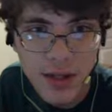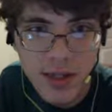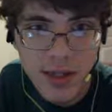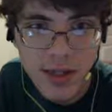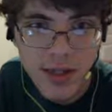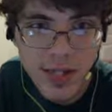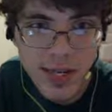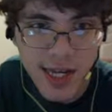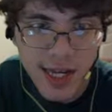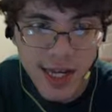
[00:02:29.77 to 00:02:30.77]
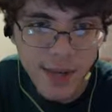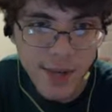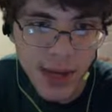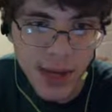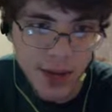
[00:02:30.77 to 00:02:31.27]
So say,
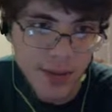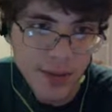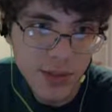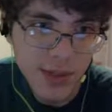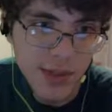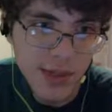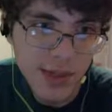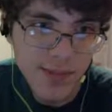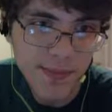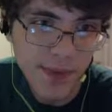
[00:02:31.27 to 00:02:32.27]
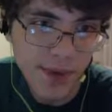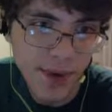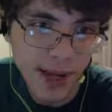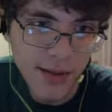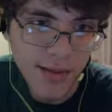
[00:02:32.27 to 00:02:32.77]
I don't know, I'm just gonna make a
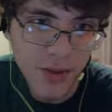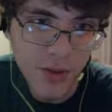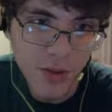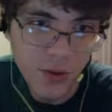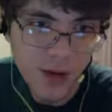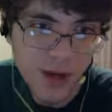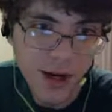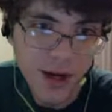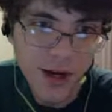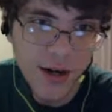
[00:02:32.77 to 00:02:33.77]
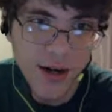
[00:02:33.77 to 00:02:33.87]
random doodle here.